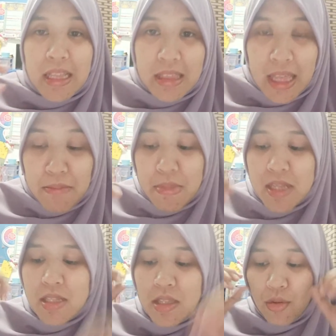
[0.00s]
they
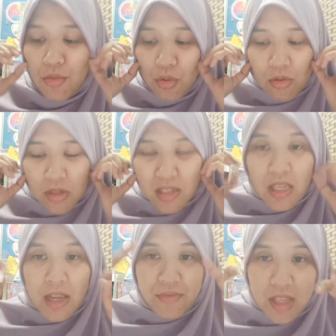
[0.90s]
missed the road
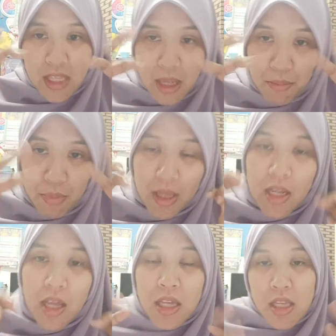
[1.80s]
safety campaign.
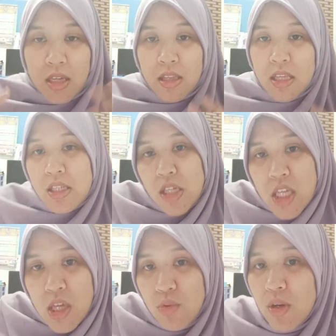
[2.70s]
Here is a
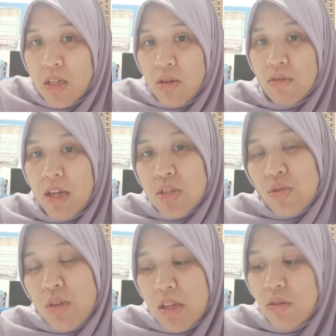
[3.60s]
keyword, alright.
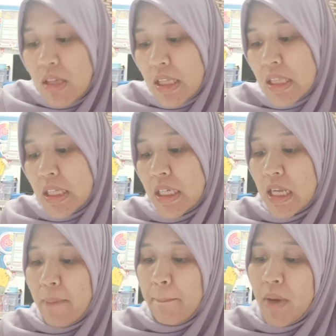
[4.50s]
So here kita
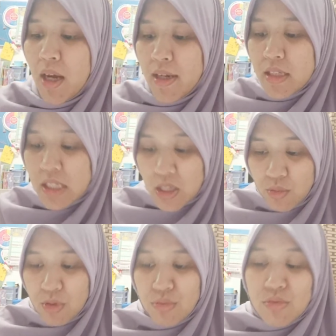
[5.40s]
nampak ada
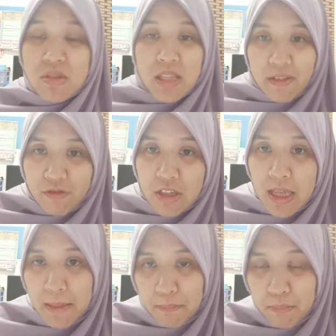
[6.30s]
keyword road safety
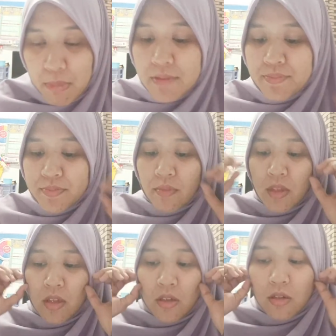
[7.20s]
campaign.
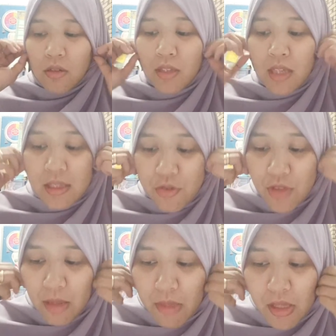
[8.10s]
Okay, so
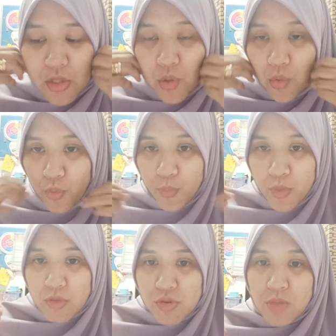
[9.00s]
that means you
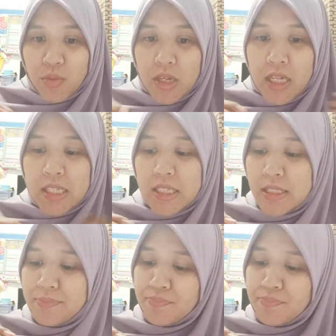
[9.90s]
perlu sebut ada